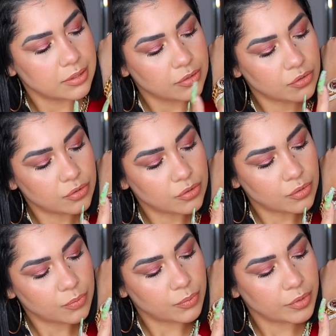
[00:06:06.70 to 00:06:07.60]

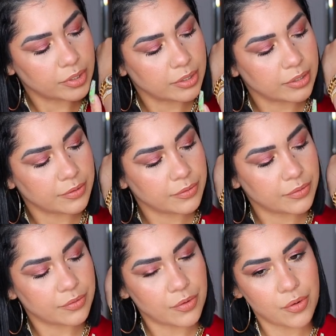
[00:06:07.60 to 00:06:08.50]
So pretty.
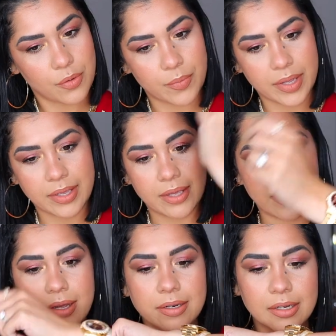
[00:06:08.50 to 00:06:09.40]
Oh my
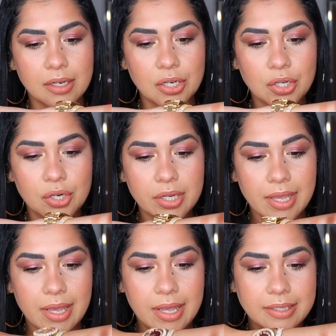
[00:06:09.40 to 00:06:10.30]
god. Look
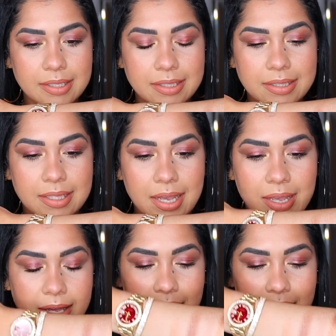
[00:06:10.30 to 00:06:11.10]
at that,